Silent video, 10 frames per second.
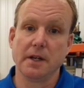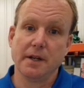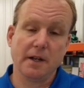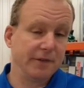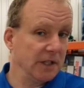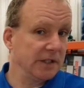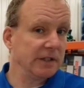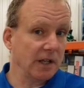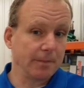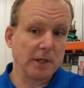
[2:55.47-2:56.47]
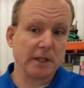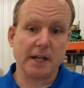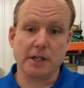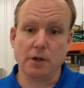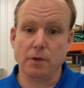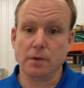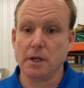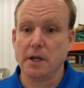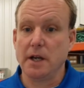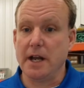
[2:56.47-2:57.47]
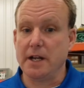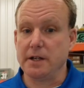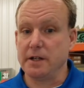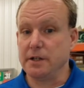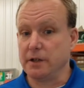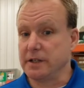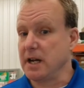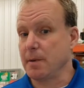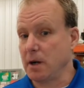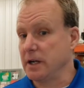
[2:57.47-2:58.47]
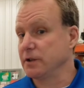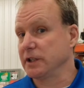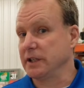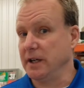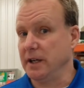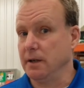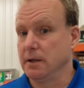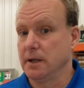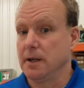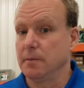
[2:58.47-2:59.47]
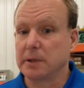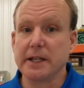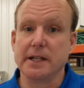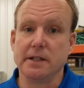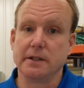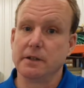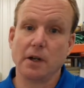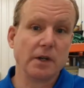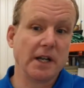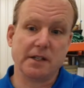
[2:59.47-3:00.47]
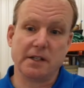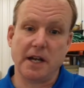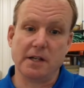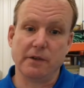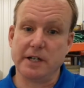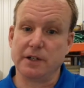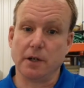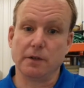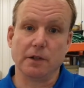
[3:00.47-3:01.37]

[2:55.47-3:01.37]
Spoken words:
If this is something that you and your team are interested in, please don't hesitate to reach out to